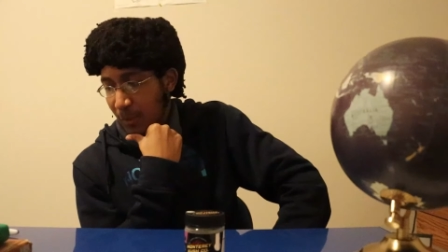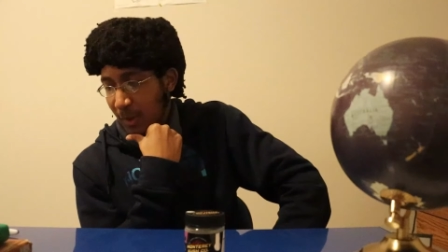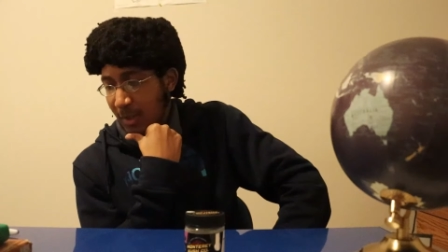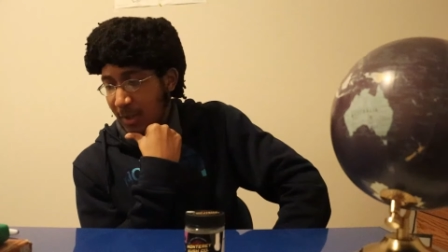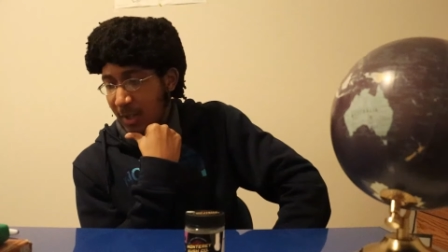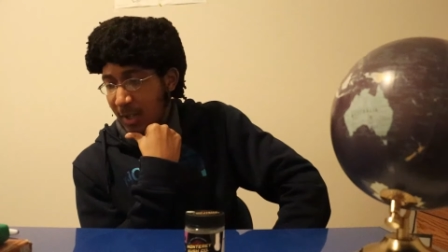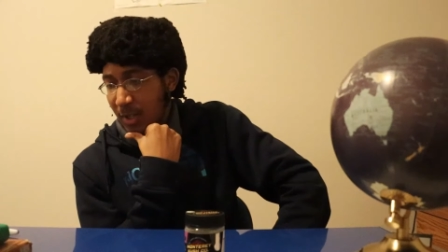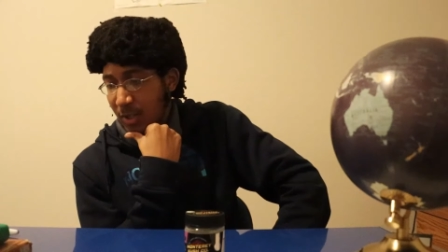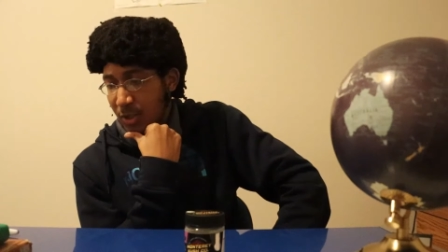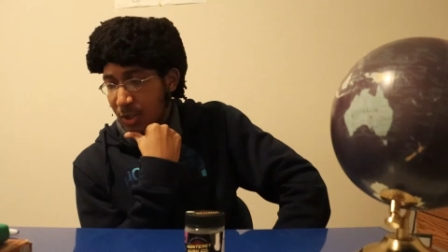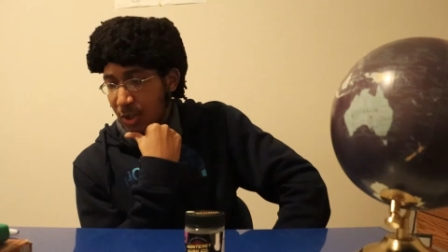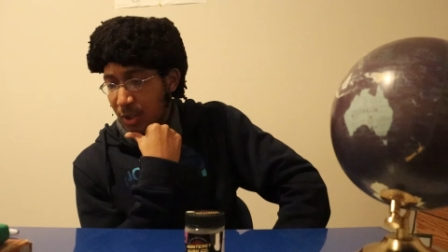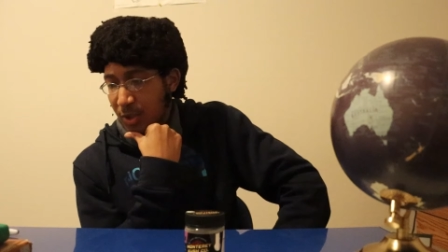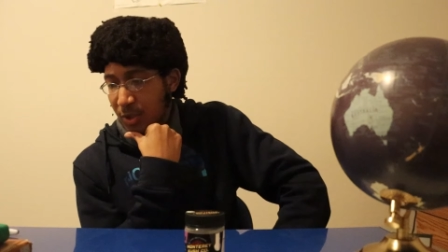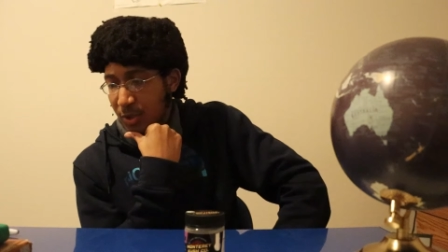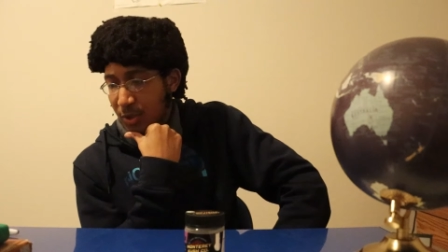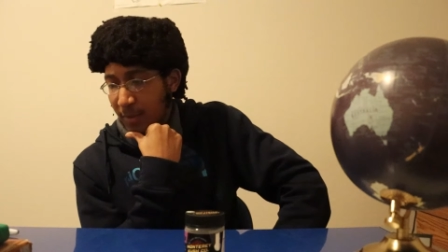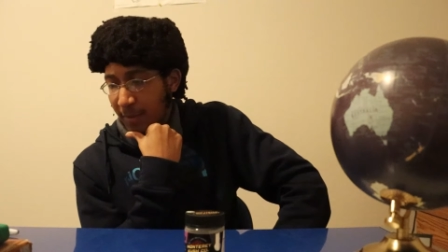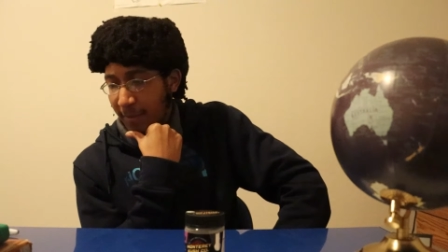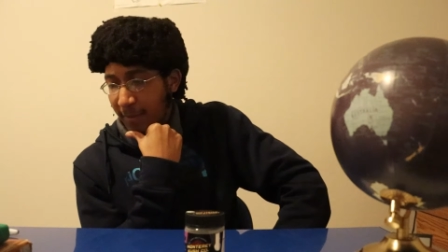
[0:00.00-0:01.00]
I think
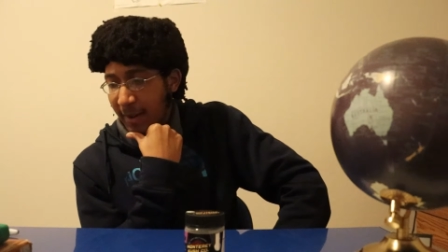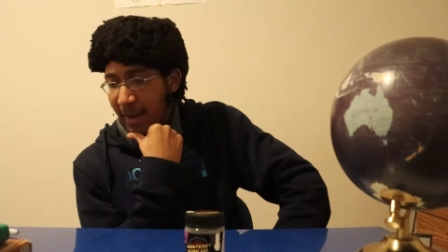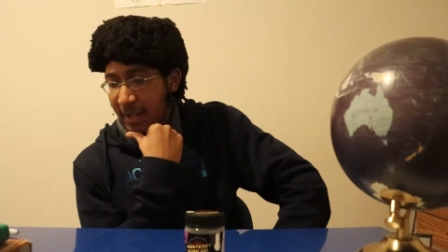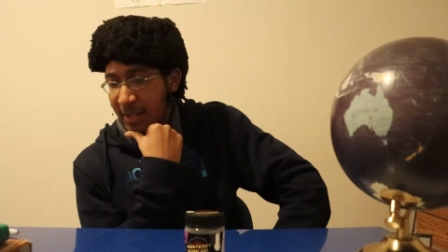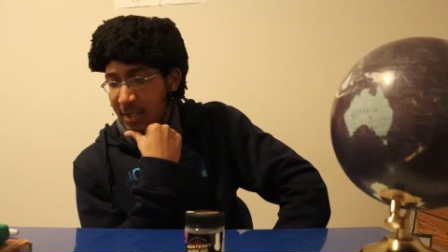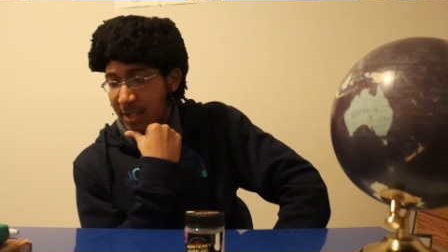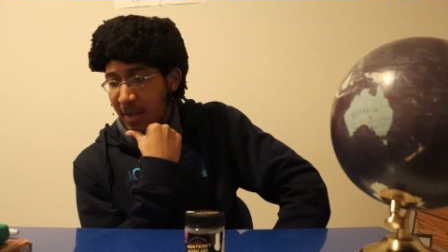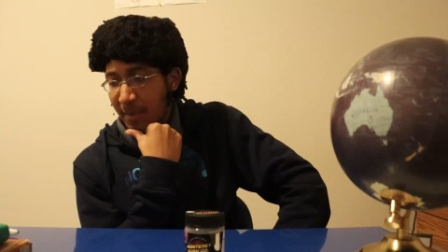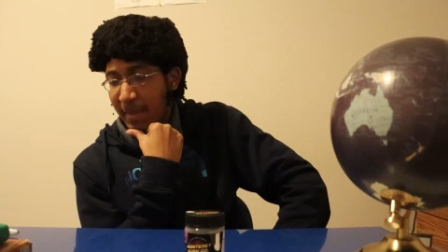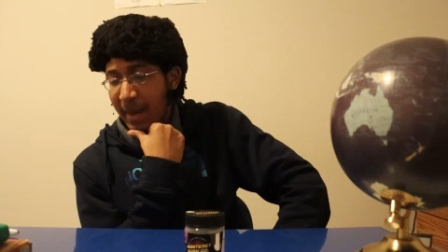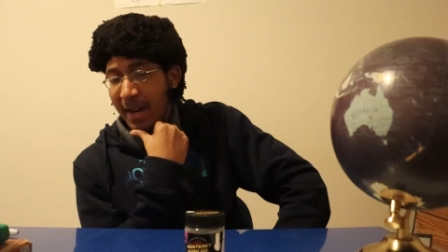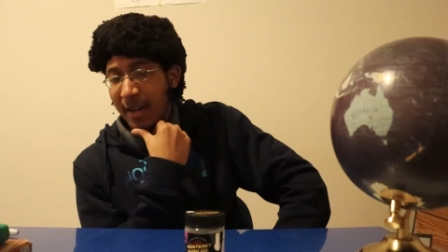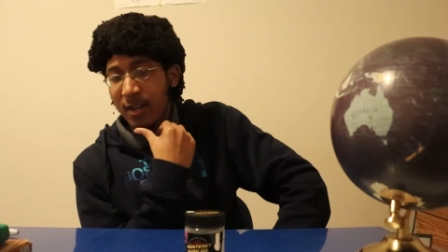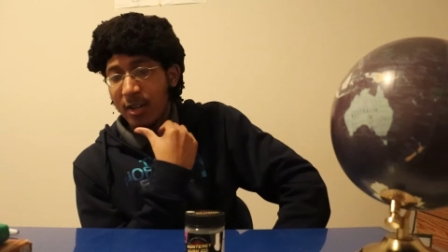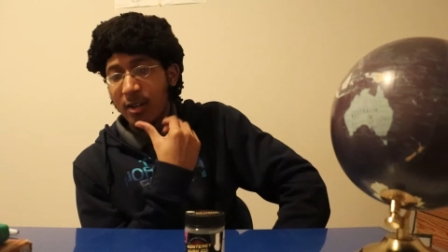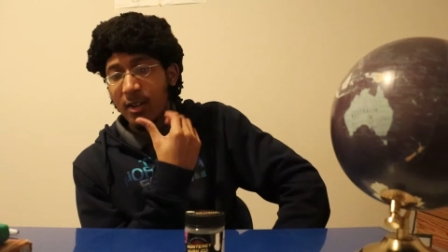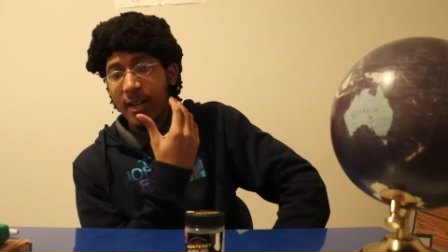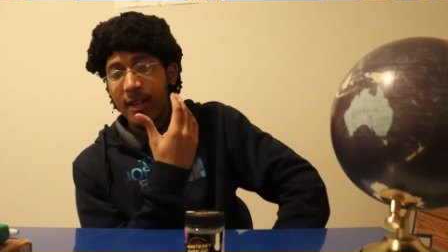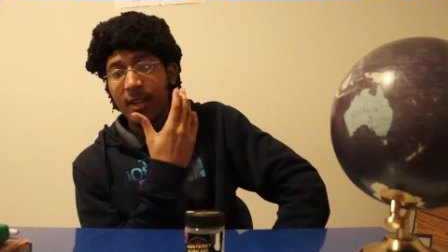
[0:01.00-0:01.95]
just fact of the matter,